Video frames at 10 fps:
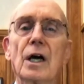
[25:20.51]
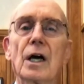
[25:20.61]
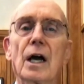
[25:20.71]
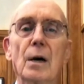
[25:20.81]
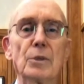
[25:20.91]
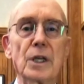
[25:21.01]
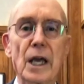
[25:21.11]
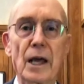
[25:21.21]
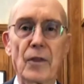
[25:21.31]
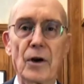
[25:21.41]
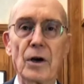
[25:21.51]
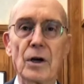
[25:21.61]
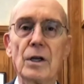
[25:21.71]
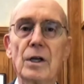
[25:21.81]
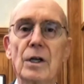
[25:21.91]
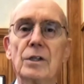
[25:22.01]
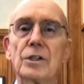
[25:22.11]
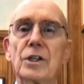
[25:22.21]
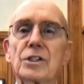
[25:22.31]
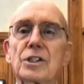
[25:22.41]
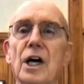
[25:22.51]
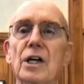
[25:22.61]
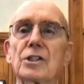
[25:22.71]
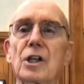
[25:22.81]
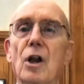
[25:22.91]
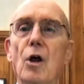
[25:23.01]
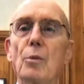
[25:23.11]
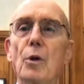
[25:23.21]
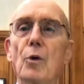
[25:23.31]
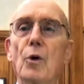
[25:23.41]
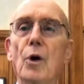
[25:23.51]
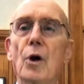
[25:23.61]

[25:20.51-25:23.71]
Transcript: come together to discuss global